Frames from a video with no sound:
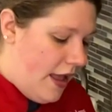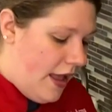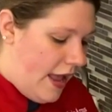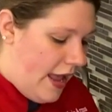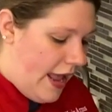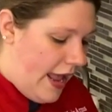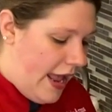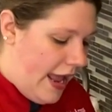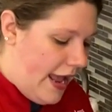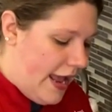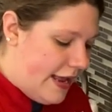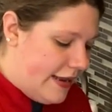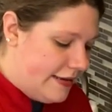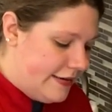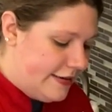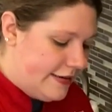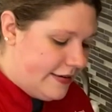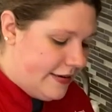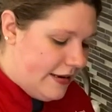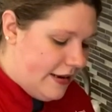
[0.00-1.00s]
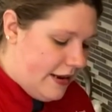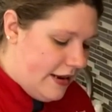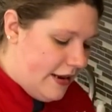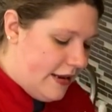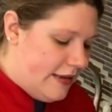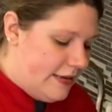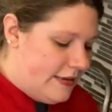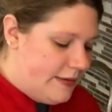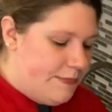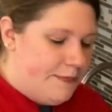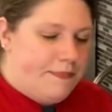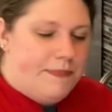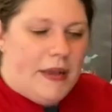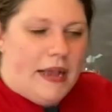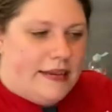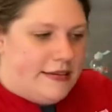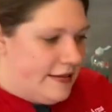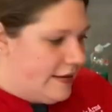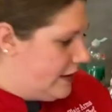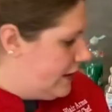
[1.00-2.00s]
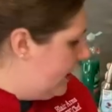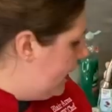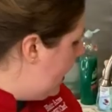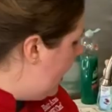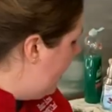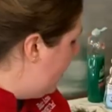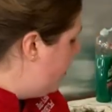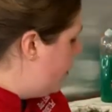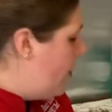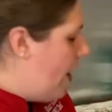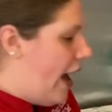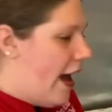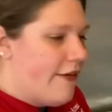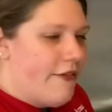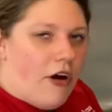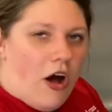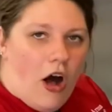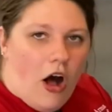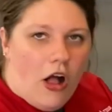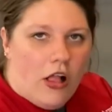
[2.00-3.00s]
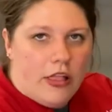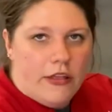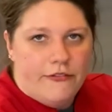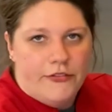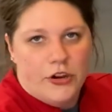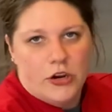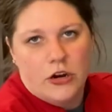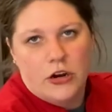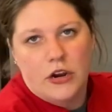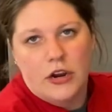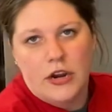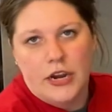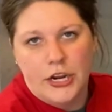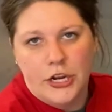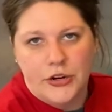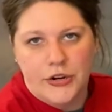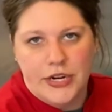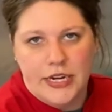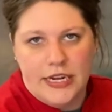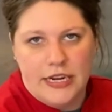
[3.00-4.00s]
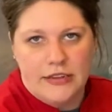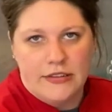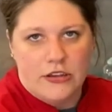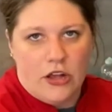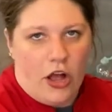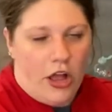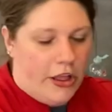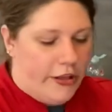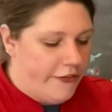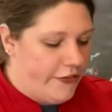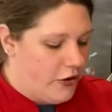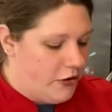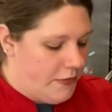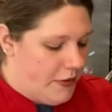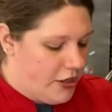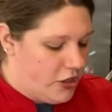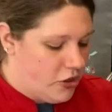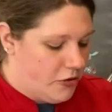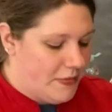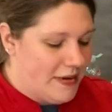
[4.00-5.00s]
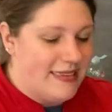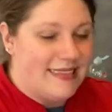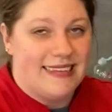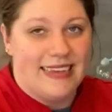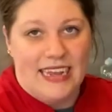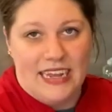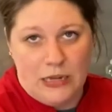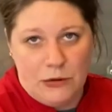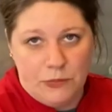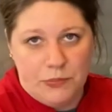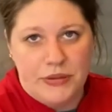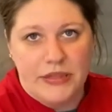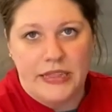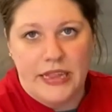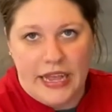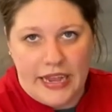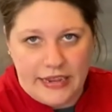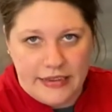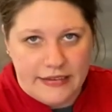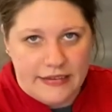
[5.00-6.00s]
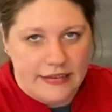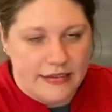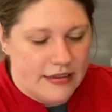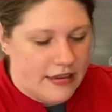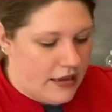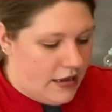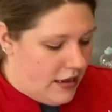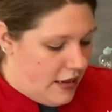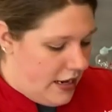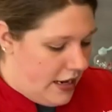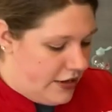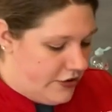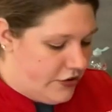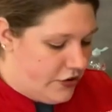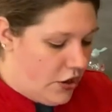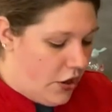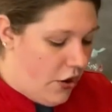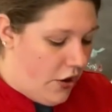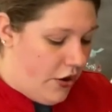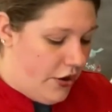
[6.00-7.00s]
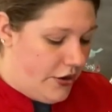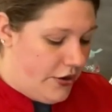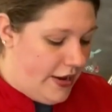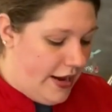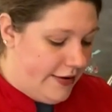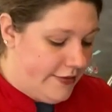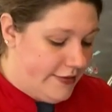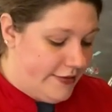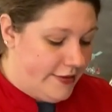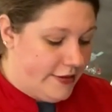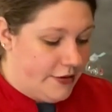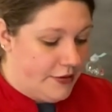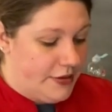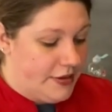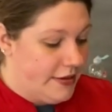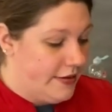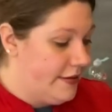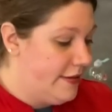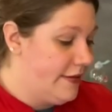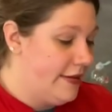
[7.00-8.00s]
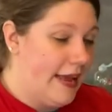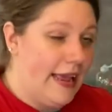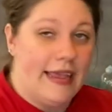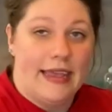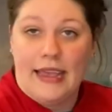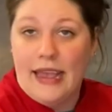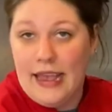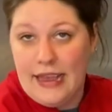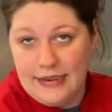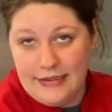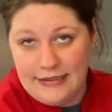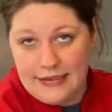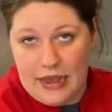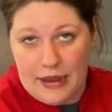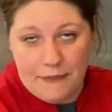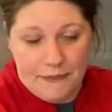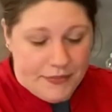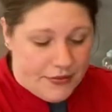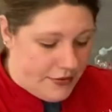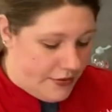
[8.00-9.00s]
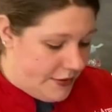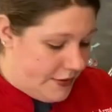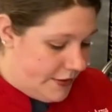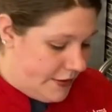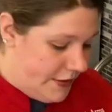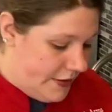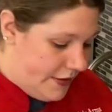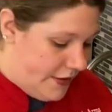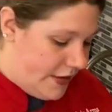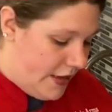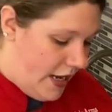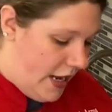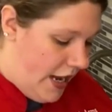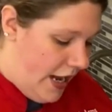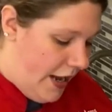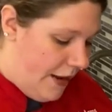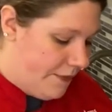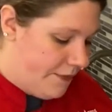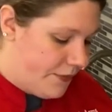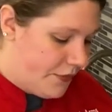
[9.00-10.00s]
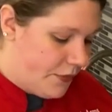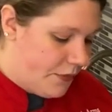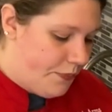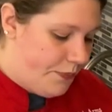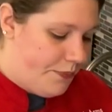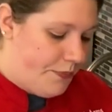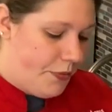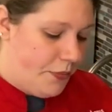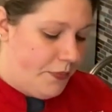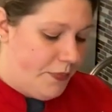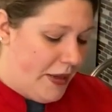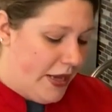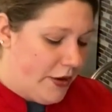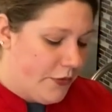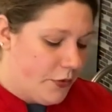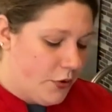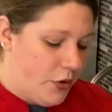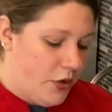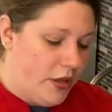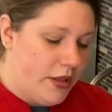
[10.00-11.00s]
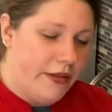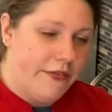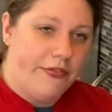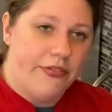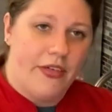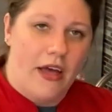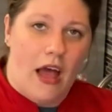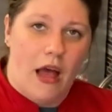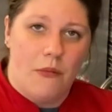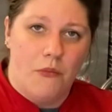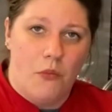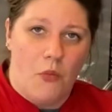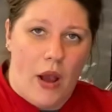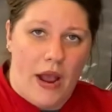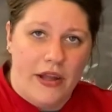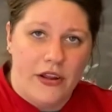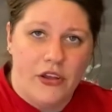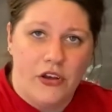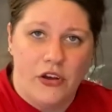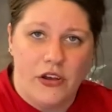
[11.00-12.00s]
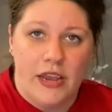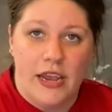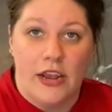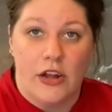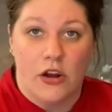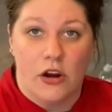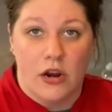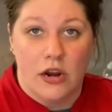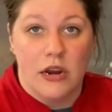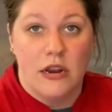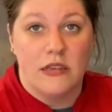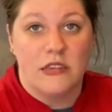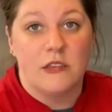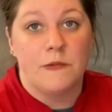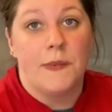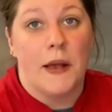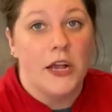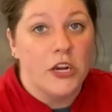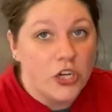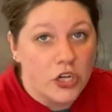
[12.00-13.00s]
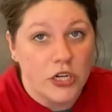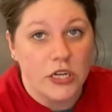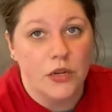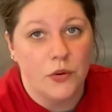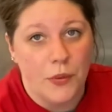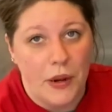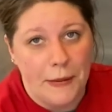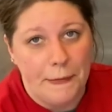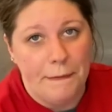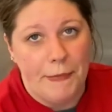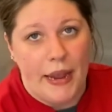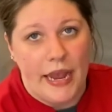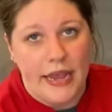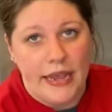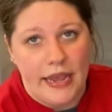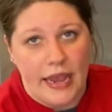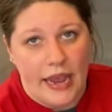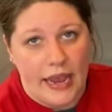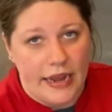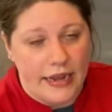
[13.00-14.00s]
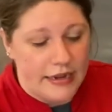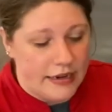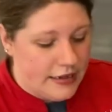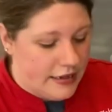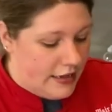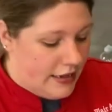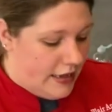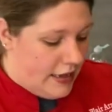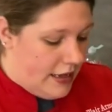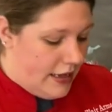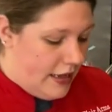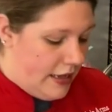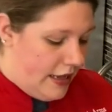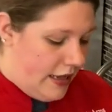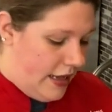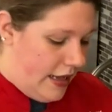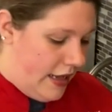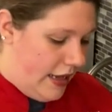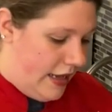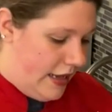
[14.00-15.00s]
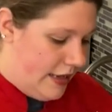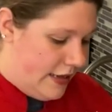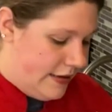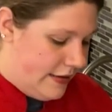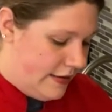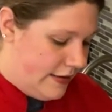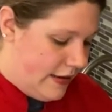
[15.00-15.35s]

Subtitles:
And basically you have all of your ingredients, all of your measurements in place. And so all you have to do is take and dump. The big rule of thumb when cooking, or especially when baking, is